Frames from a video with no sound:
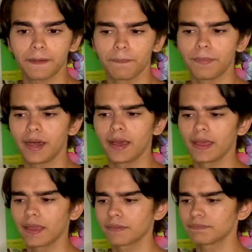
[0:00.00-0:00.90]

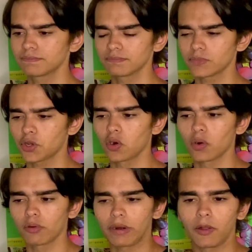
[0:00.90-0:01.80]
By
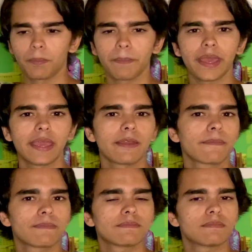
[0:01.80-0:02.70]
around
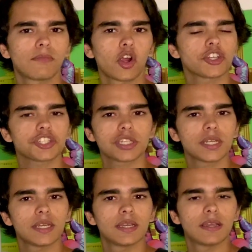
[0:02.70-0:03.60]

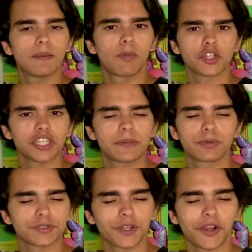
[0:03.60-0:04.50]

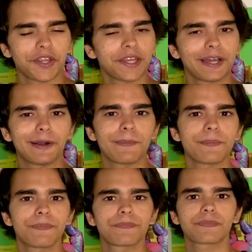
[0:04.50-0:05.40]
March-April,
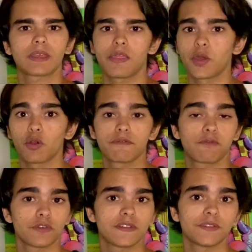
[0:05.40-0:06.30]
they're at
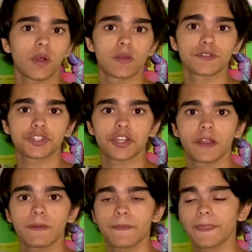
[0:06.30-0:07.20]
$14 a
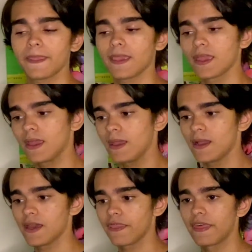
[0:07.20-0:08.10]
share.
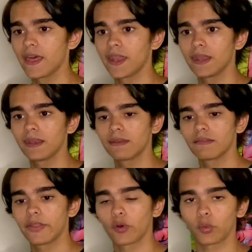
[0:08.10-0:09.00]

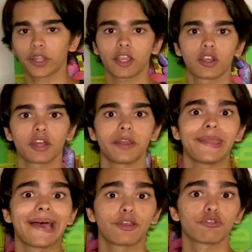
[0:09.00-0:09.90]
Then they were working on
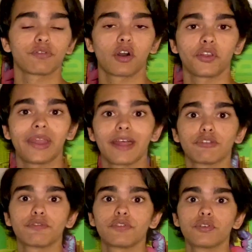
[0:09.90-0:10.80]

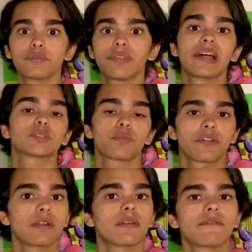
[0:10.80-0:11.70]
NanoFlu, that's what
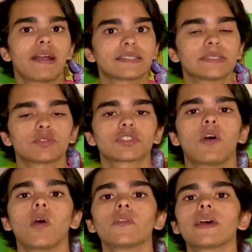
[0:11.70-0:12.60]
their vaccine was
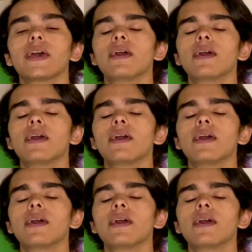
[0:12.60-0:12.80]
called,